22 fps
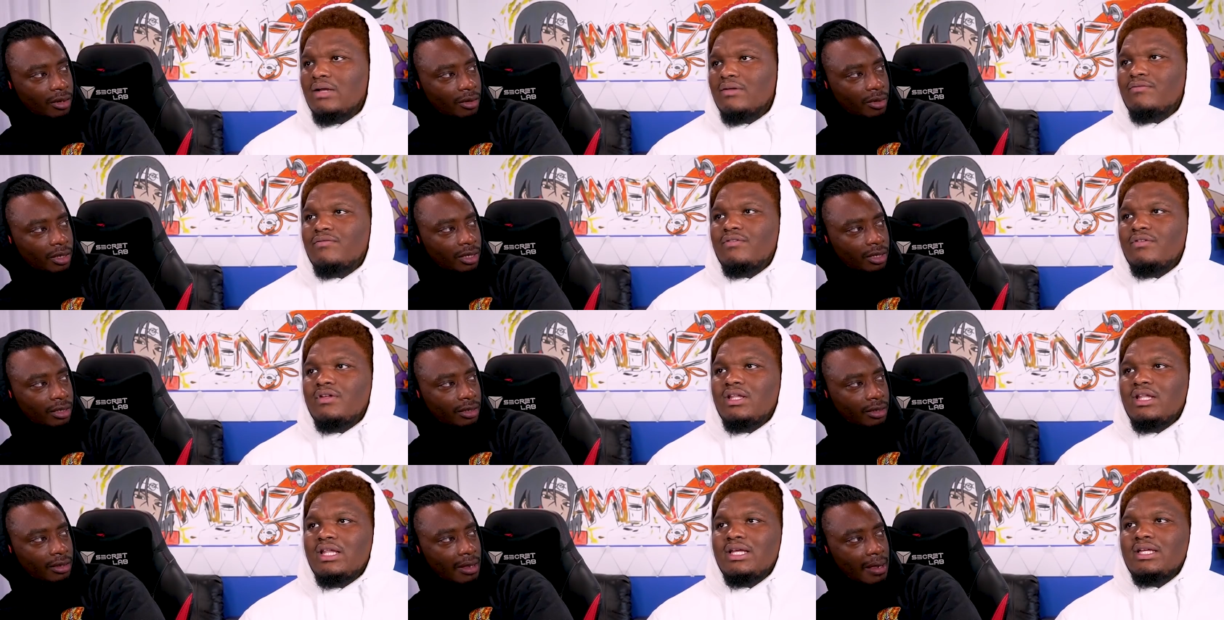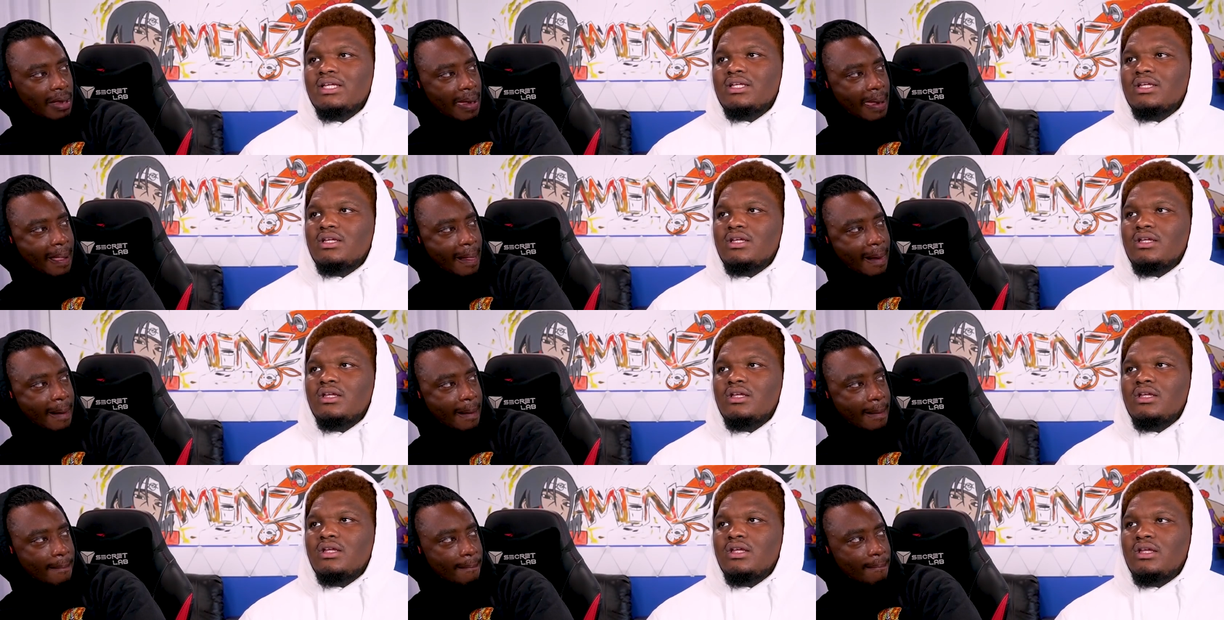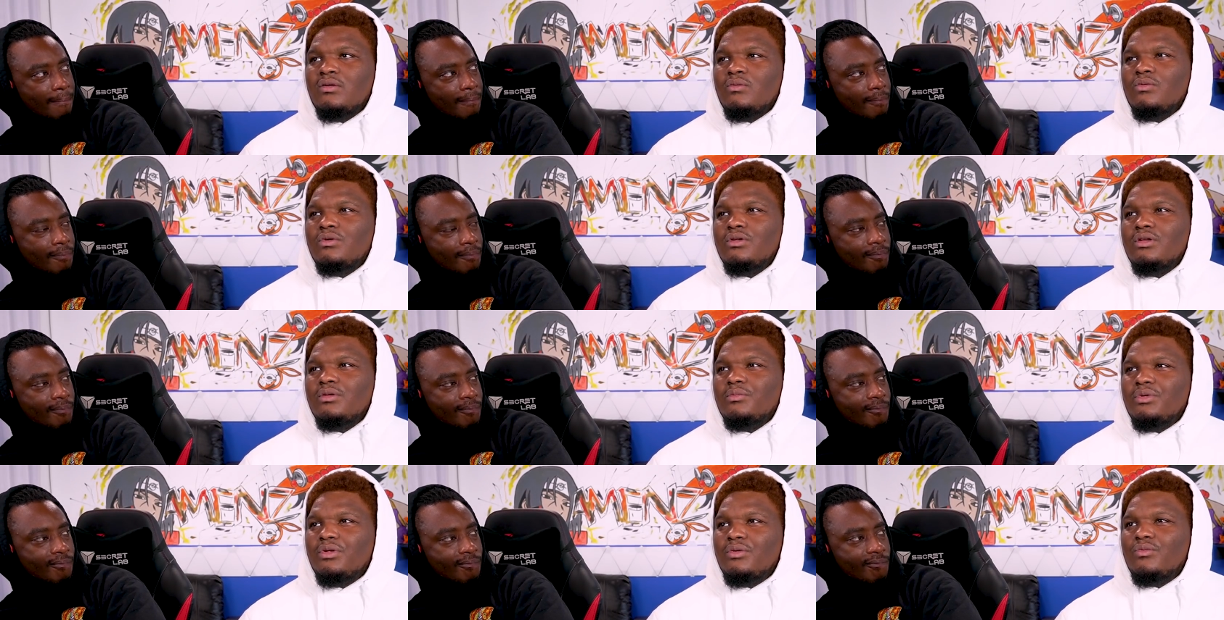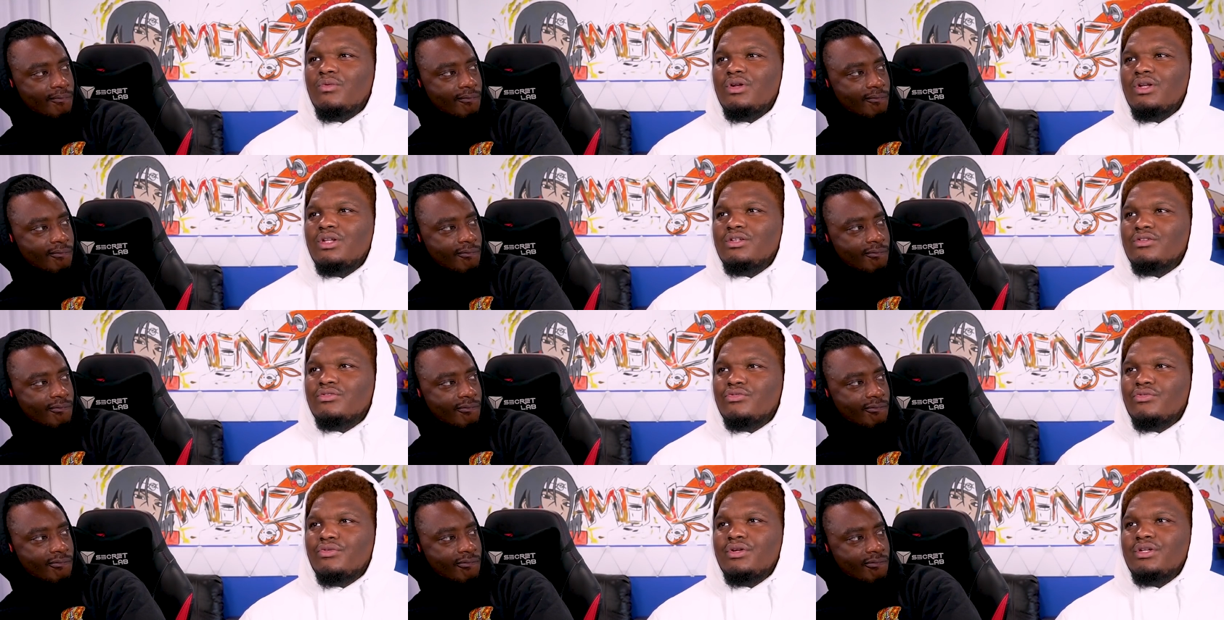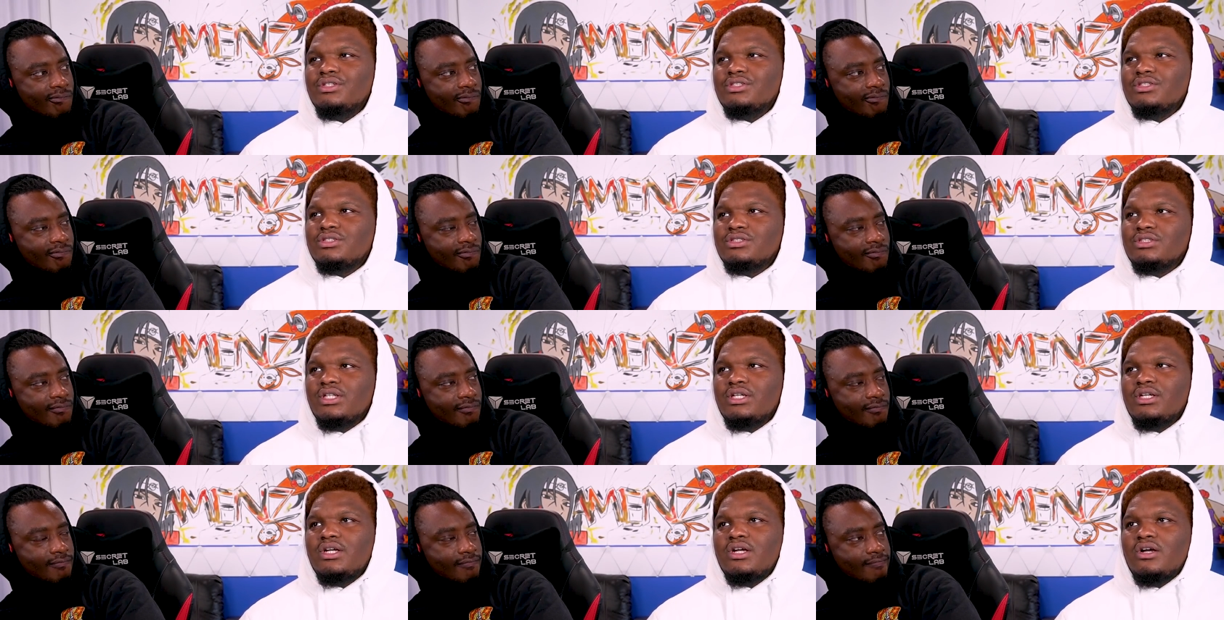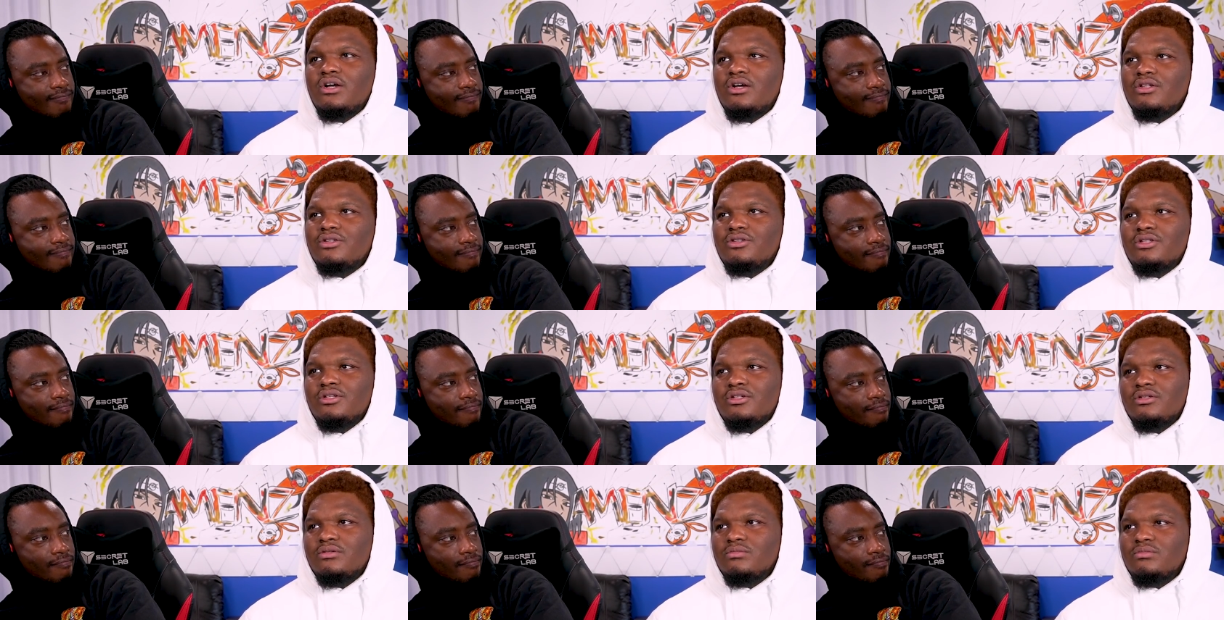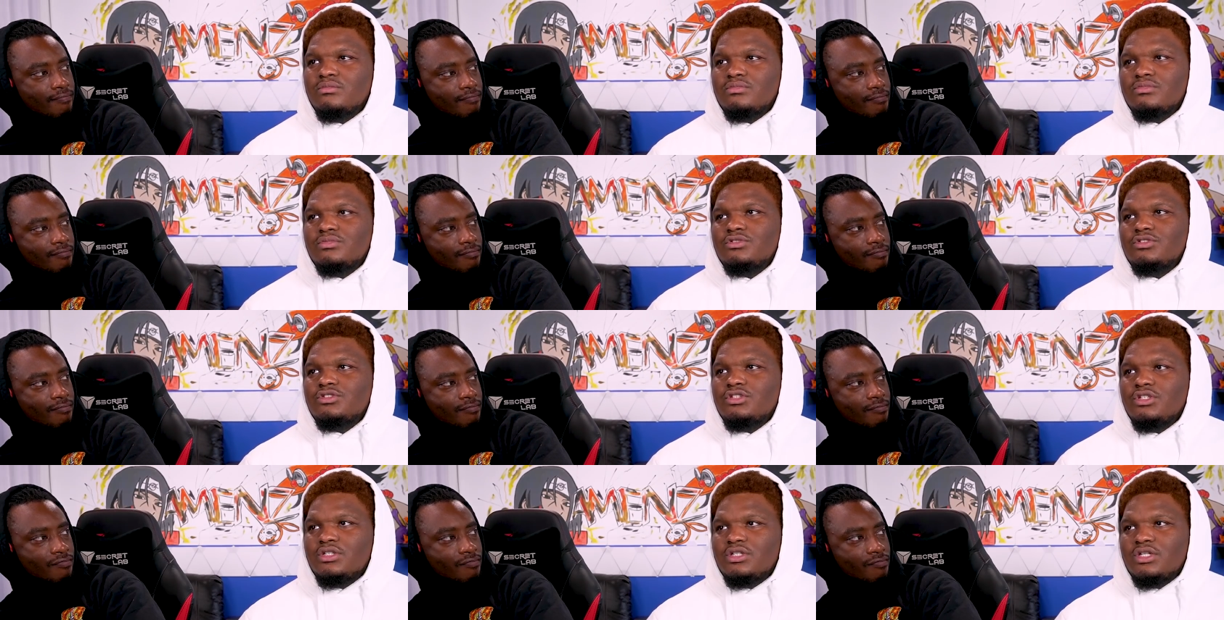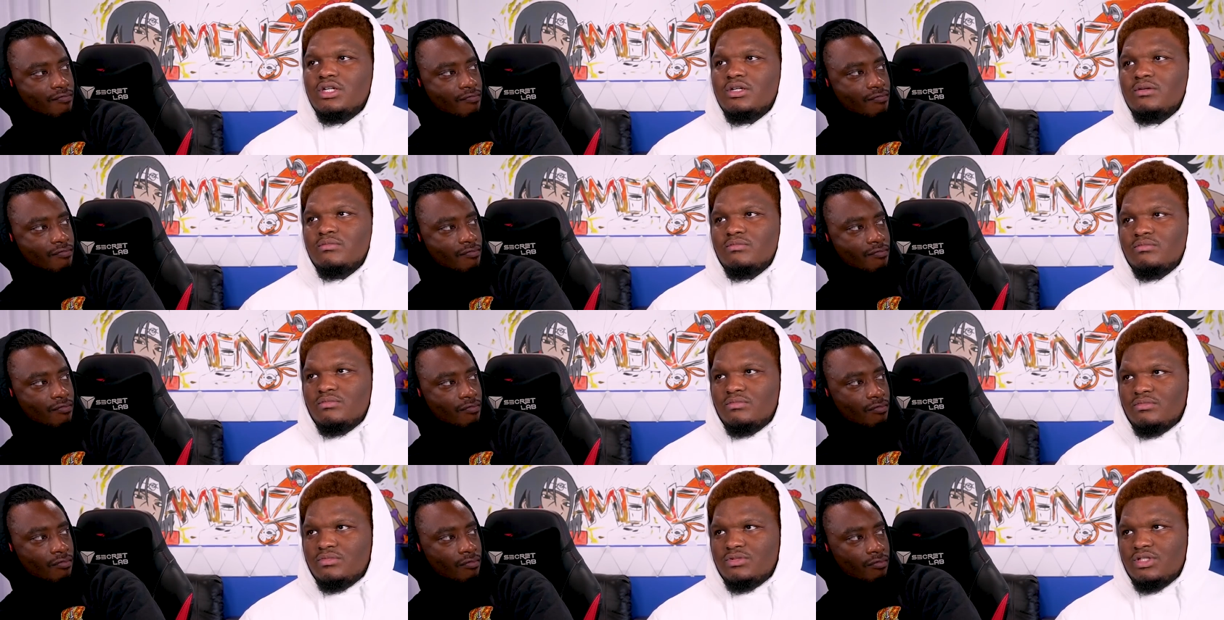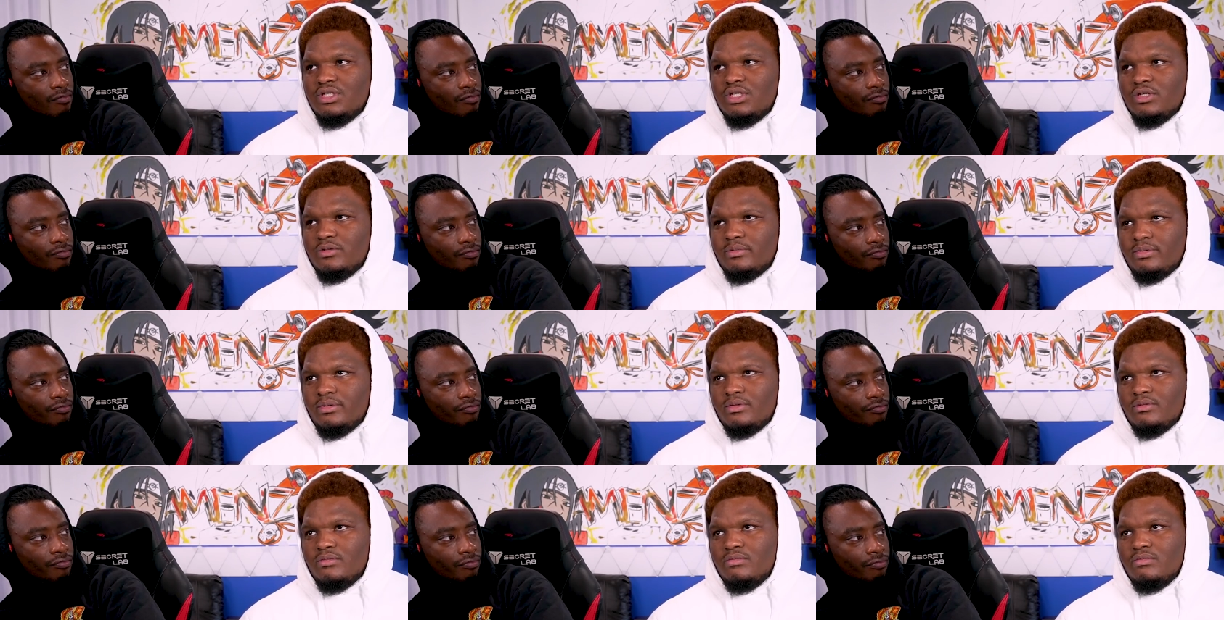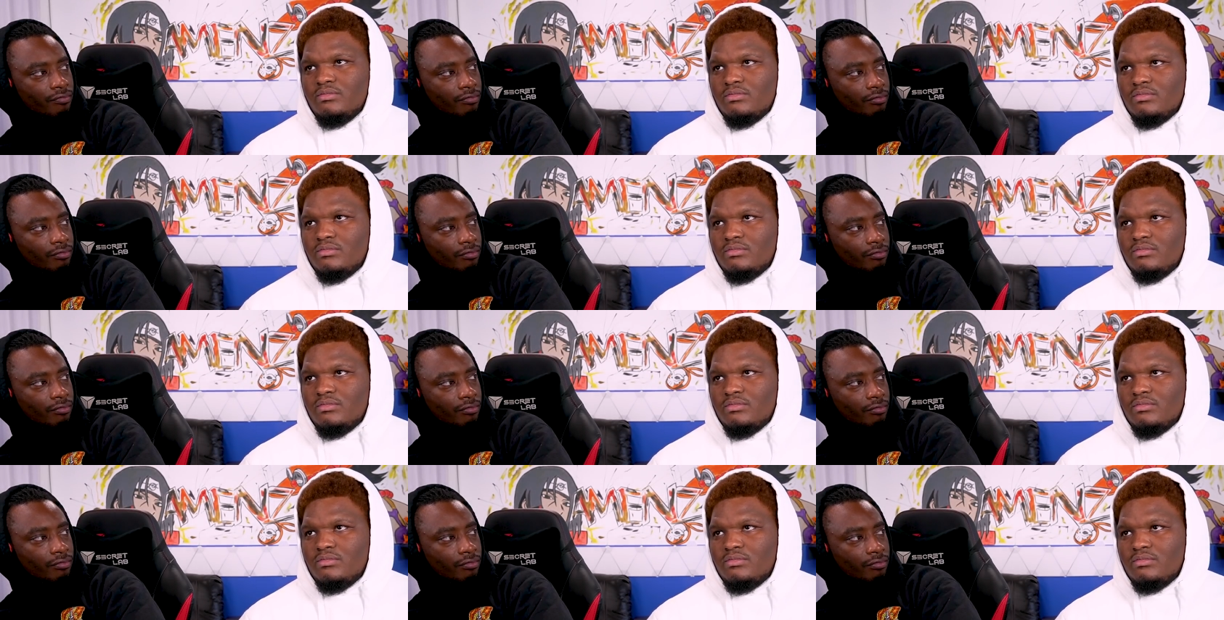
Speaker 1: kind of way. I feel like it wouldn't have been one of his friends because they called them to come to help him.